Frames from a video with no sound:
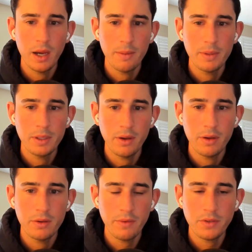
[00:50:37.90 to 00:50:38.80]
I mean, you,
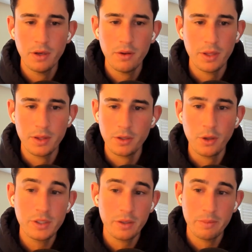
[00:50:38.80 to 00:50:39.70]
you have to know that there's
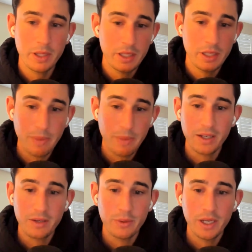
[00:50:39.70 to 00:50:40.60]
always going to be these mega
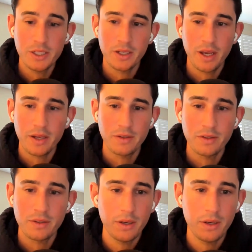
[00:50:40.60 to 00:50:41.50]
liquidation
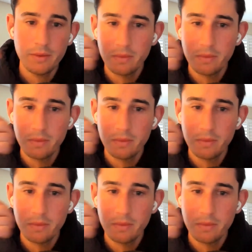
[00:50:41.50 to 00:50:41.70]
candles, you know?